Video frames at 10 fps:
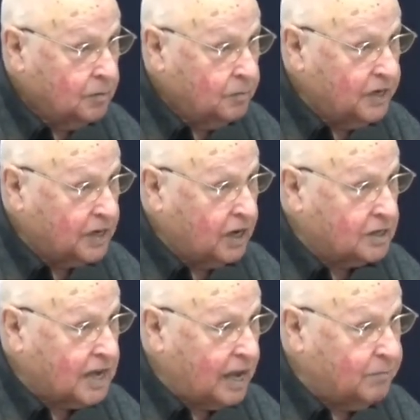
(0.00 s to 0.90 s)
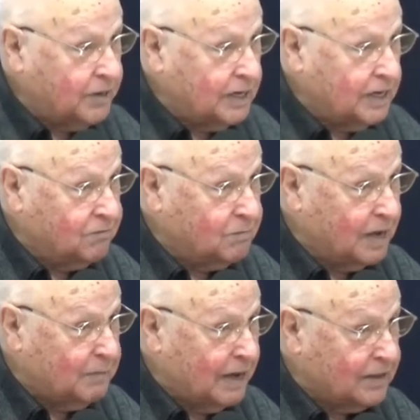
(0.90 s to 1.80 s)
Because I believe
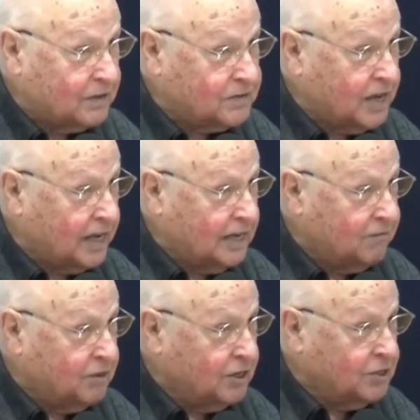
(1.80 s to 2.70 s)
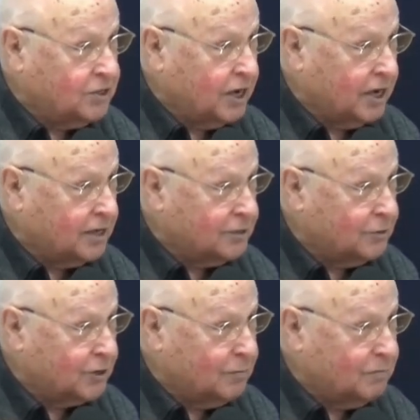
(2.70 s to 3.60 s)
my mother said, even in jail,
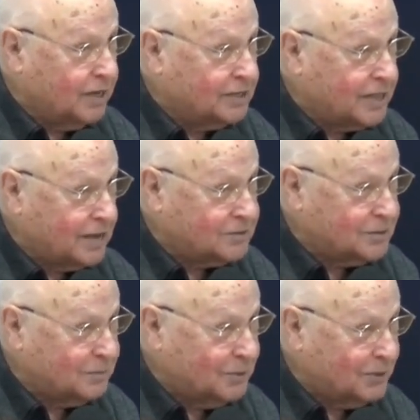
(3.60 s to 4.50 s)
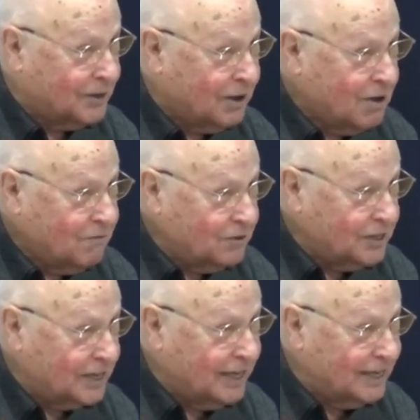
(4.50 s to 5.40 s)
you can be a testimony for
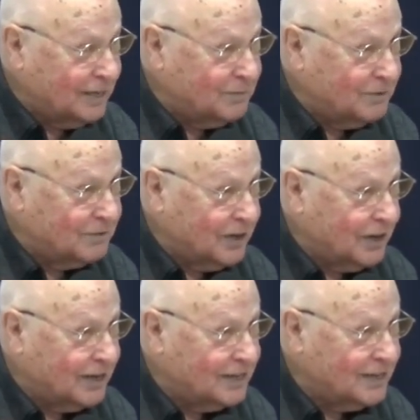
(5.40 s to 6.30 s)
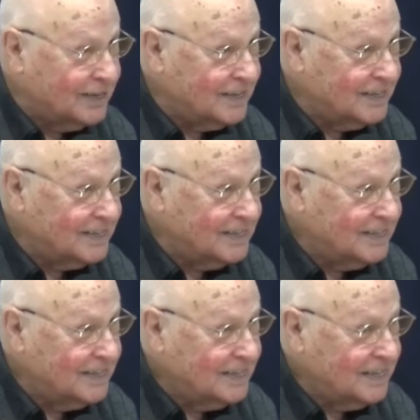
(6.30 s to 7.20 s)
the kingdom of God.
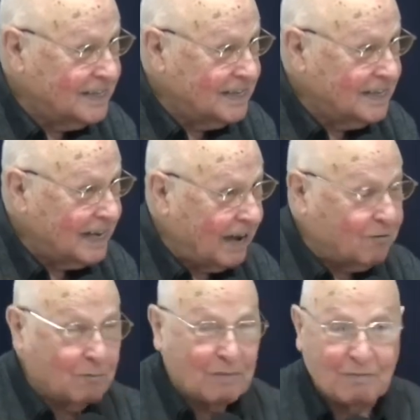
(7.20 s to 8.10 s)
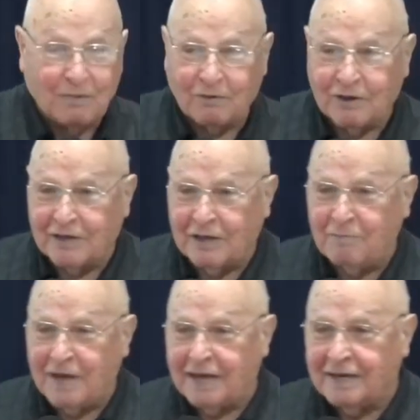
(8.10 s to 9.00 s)
I remember a
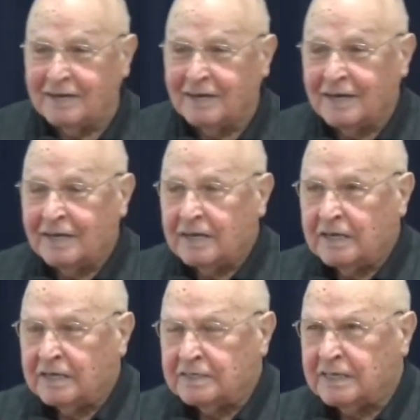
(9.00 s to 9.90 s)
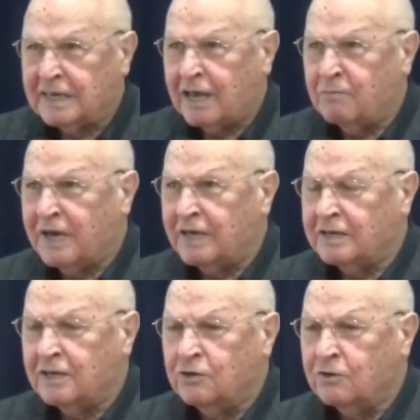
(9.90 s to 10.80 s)
man that I met
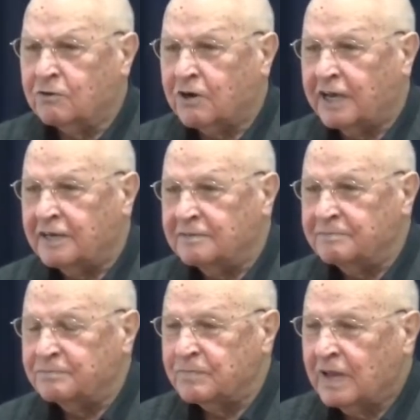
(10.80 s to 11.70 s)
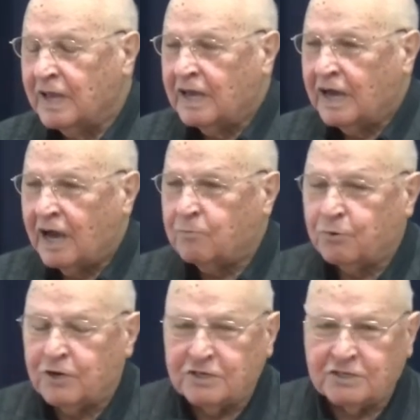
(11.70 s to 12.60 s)
in Ukraine. I
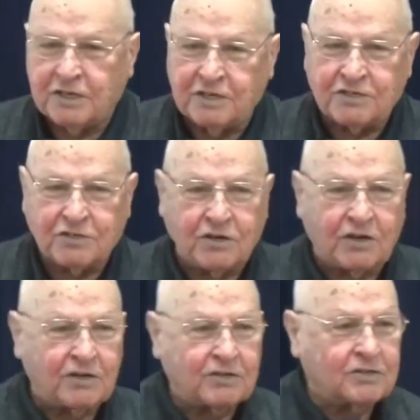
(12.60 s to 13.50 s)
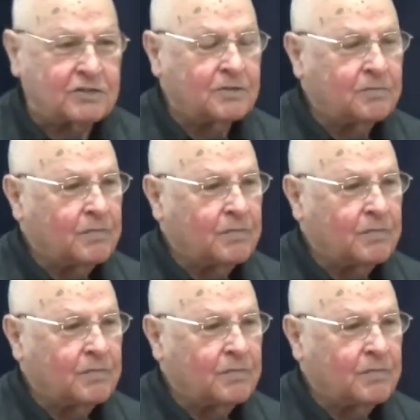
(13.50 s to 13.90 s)
preached in his church.